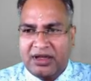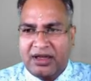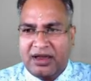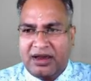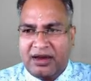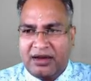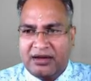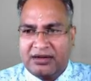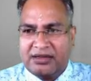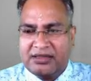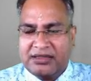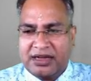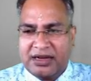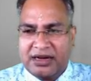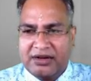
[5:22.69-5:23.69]
And
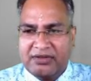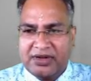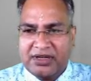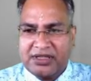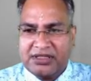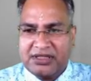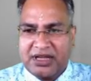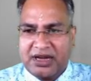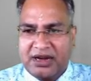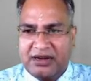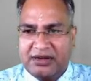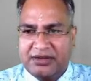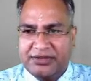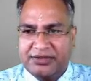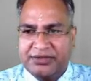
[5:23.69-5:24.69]
second one is
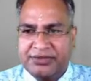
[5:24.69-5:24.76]
that